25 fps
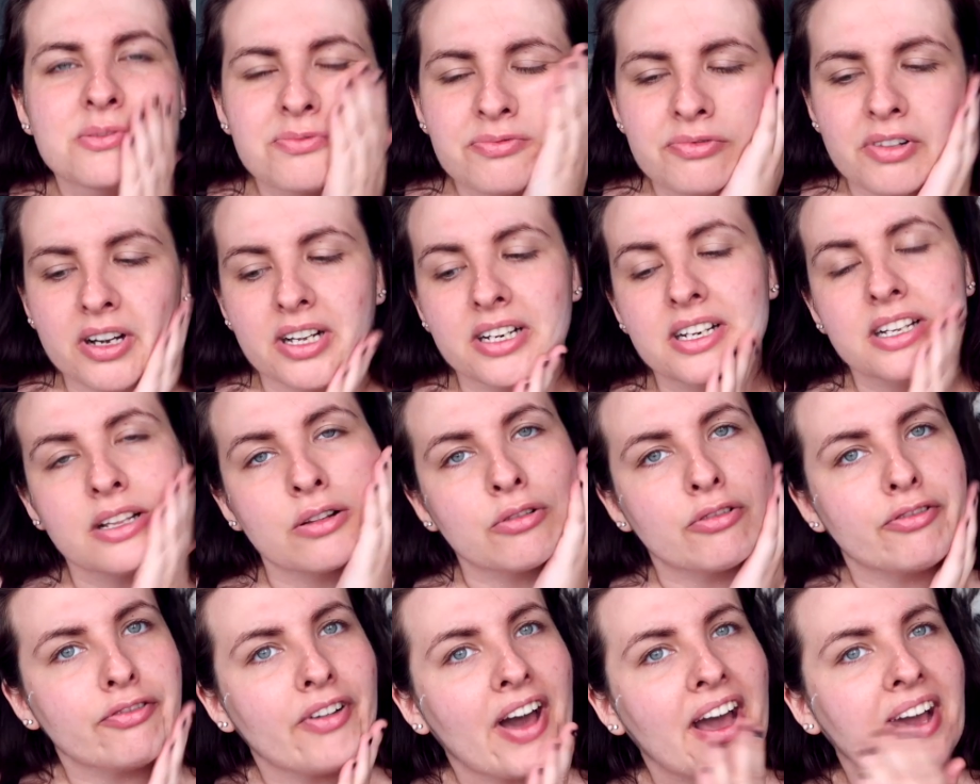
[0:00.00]
Fun
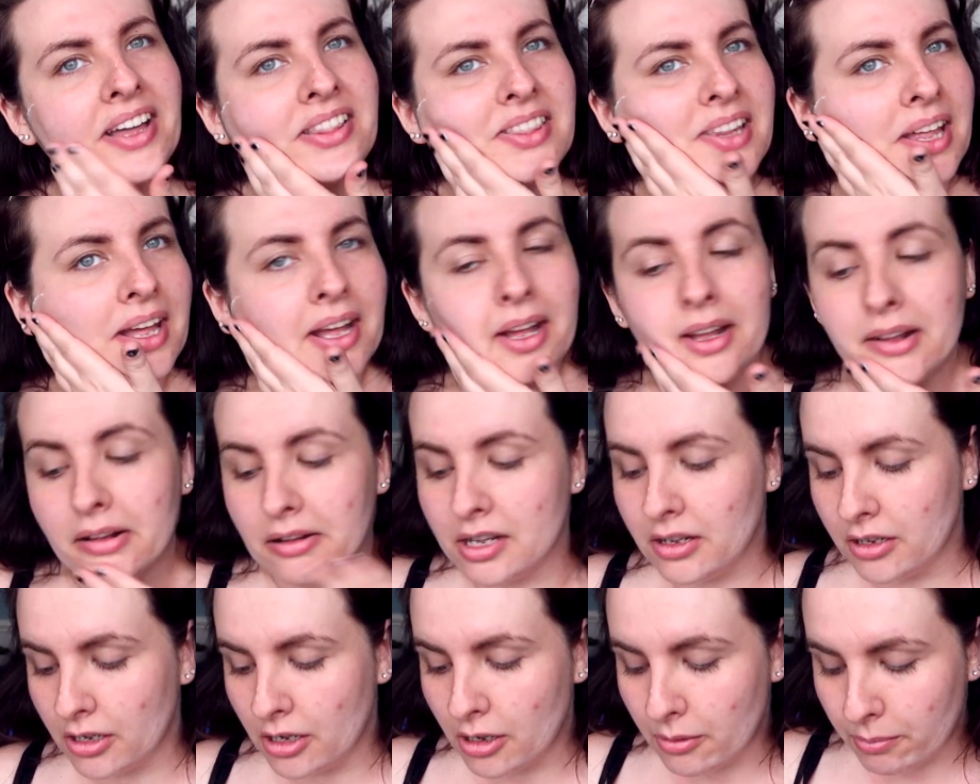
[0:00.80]
little fact there.
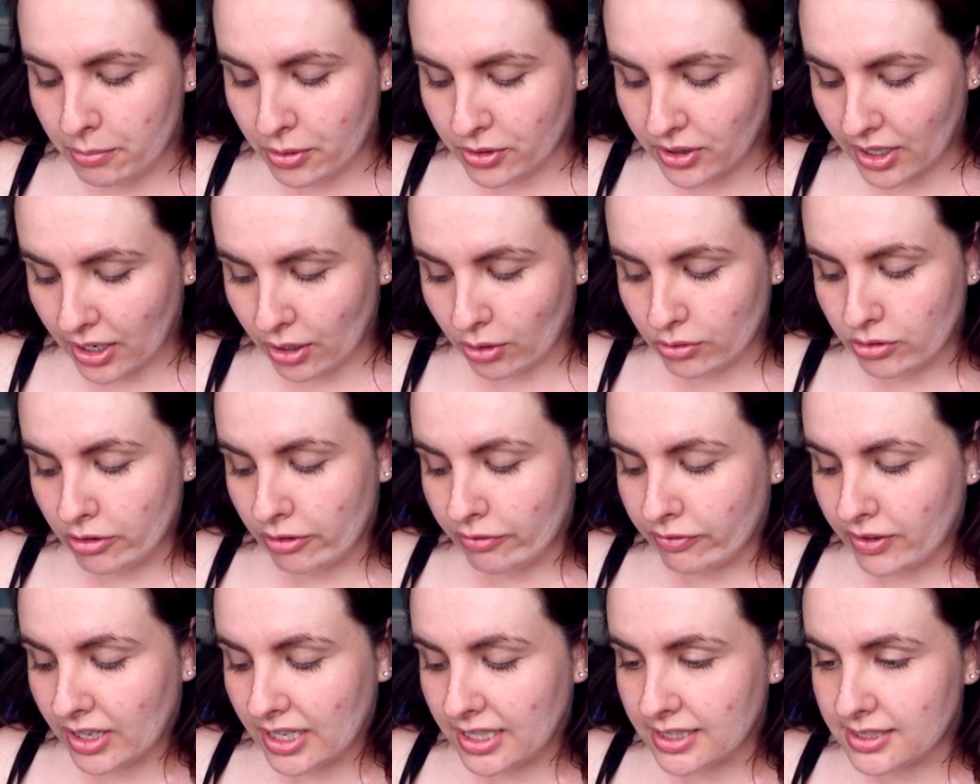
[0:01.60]
Put that on
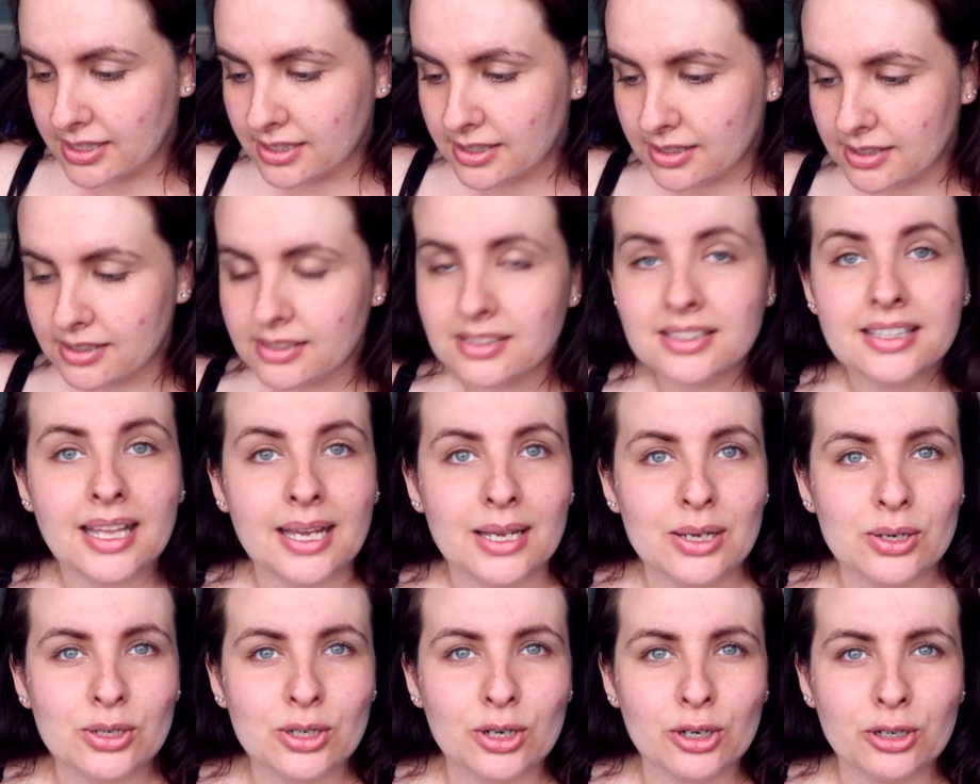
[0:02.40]
your face. There
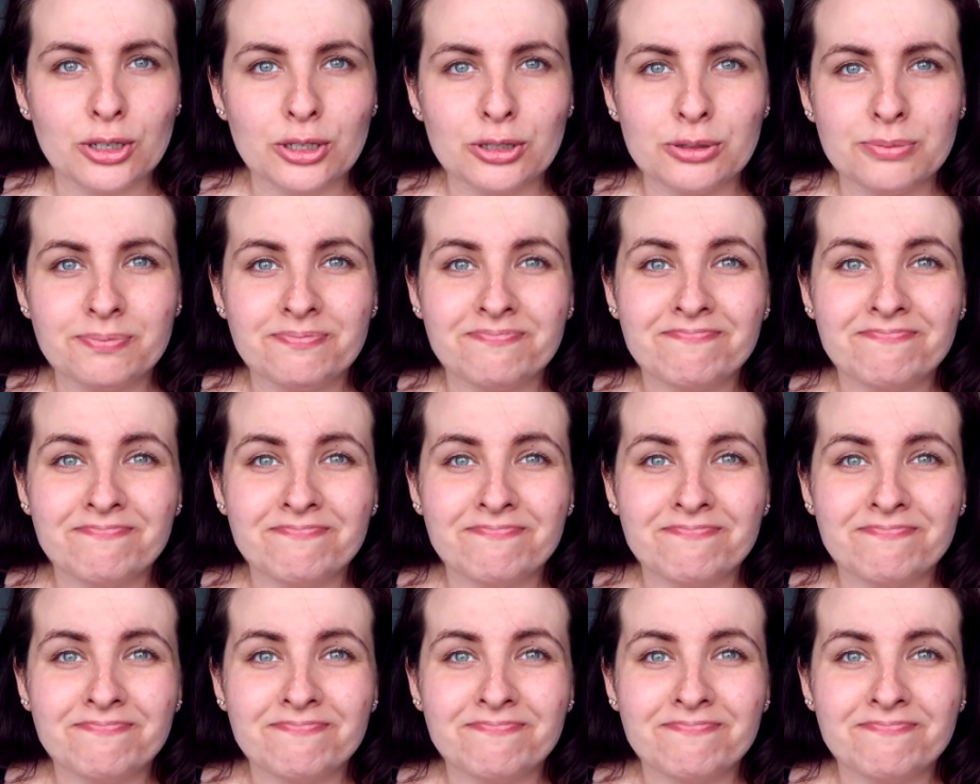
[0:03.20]
you go.